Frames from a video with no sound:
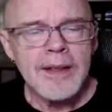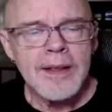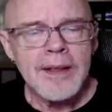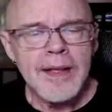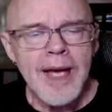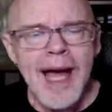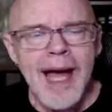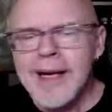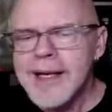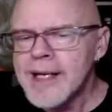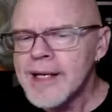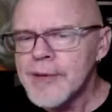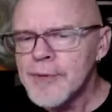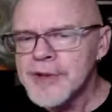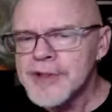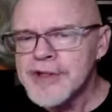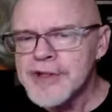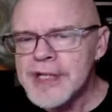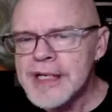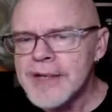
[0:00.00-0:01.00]
Had he
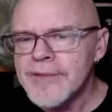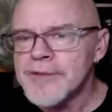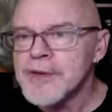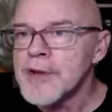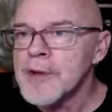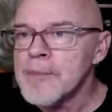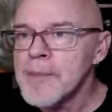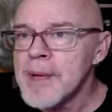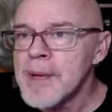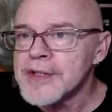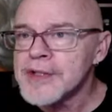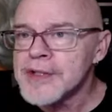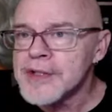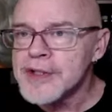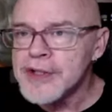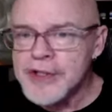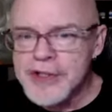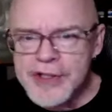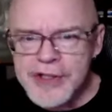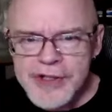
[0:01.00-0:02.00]
received her
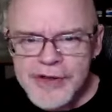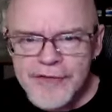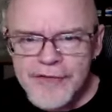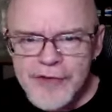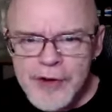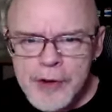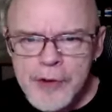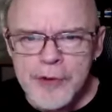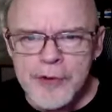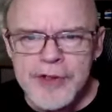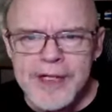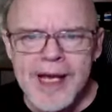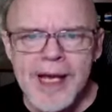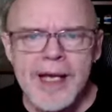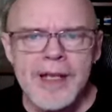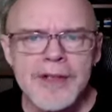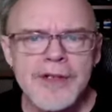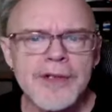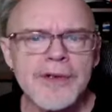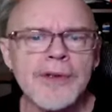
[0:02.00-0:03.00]
message just a few
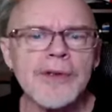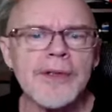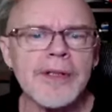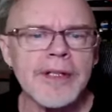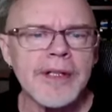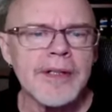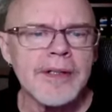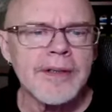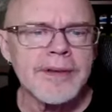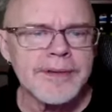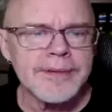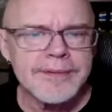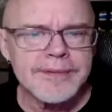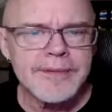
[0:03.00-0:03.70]
days earlier,